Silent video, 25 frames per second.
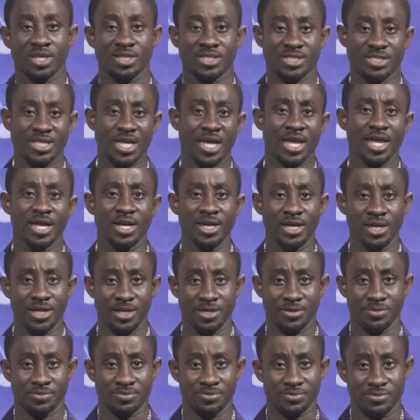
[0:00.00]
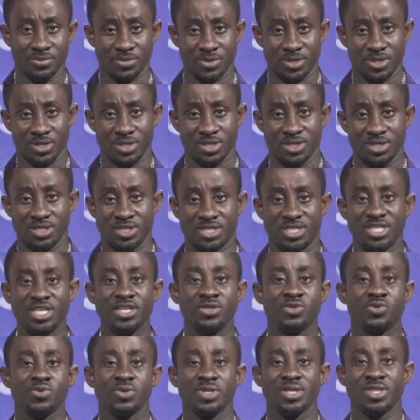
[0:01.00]
Secondly,
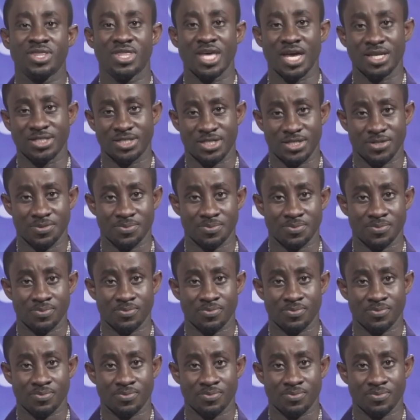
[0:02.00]
see to it that